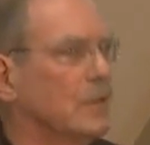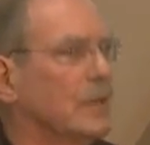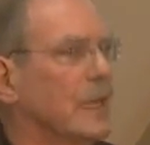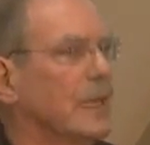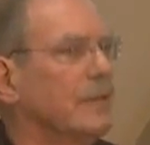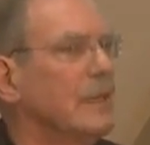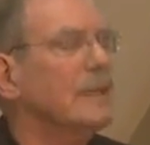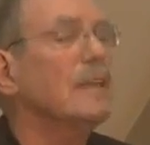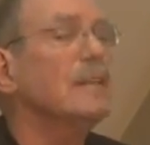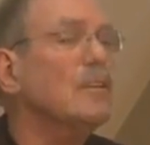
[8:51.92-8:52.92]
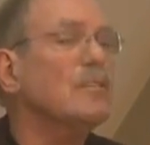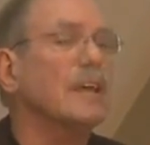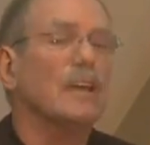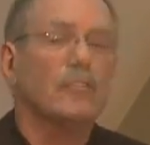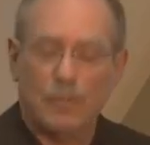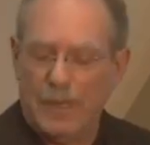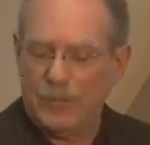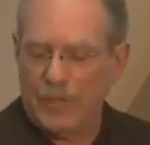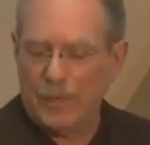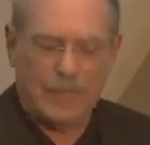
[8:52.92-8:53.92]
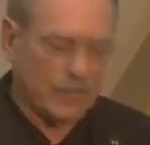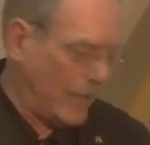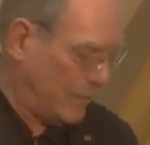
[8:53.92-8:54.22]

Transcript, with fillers: Okay. Now, the other thing I should mention I mean, this